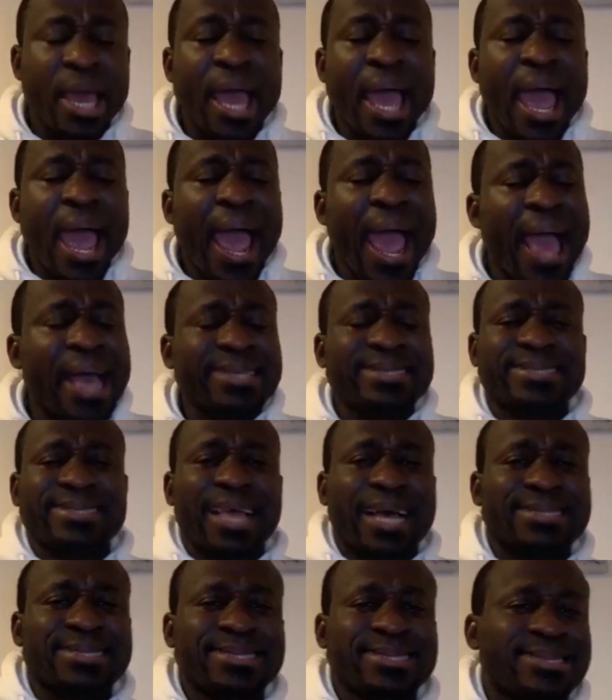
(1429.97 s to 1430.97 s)
Esther
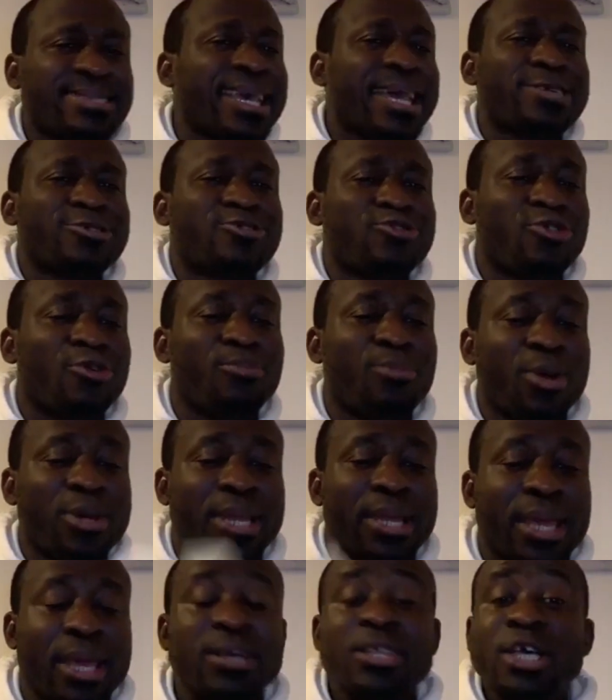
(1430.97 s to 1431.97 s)
said to Mordecai,
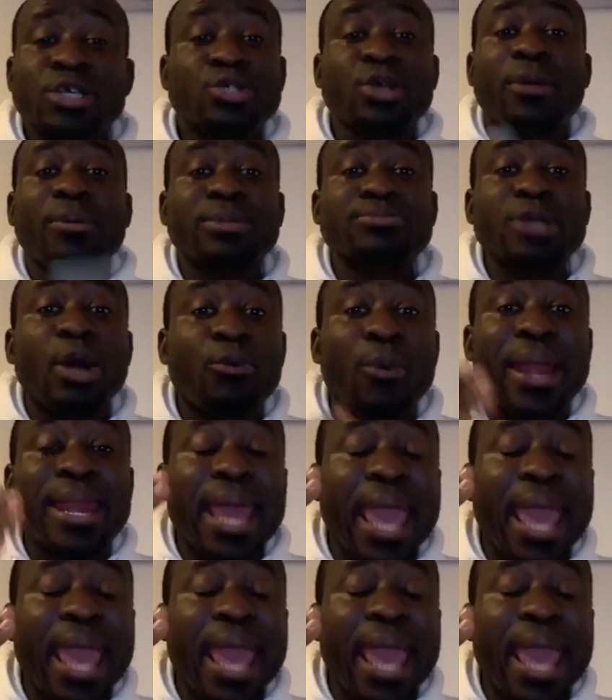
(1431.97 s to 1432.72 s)
sorry, sorry,